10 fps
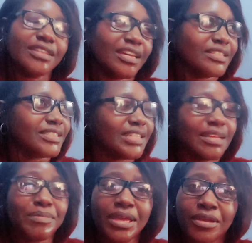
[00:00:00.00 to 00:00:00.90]
yes,
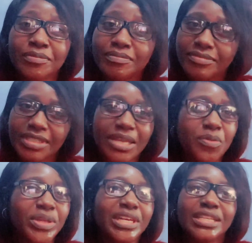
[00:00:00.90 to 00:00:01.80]
and my dear
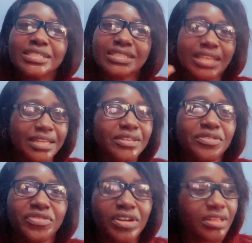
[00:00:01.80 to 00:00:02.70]
ones thank
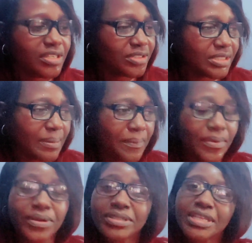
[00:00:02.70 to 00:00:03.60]
you for your
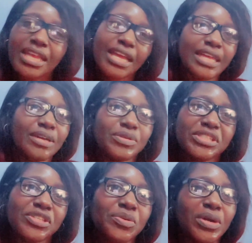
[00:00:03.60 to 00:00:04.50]
support i will
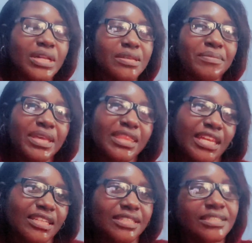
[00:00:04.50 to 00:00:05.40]
see you all in my
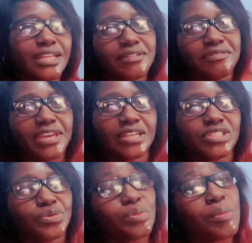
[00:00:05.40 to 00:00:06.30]
next song
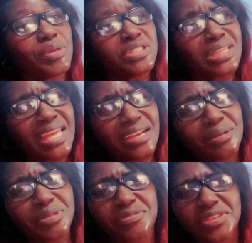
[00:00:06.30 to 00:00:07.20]
reaction remember to like
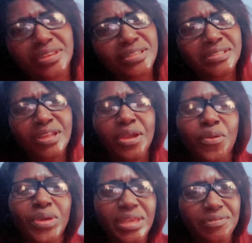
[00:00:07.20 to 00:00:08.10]
up the videos
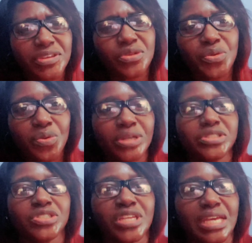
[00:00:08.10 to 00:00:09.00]
whenever you
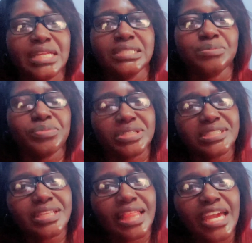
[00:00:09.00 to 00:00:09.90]
watch guys press
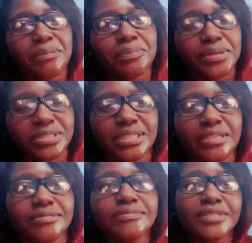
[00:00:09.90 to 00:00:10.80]
the like
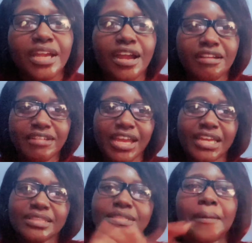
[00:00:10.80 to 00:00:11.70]
button all
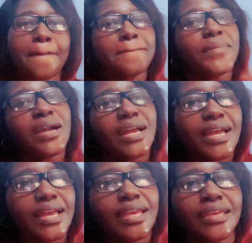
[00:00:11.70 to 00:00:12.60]
right
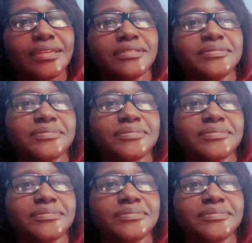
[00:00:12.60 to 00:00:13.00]
bye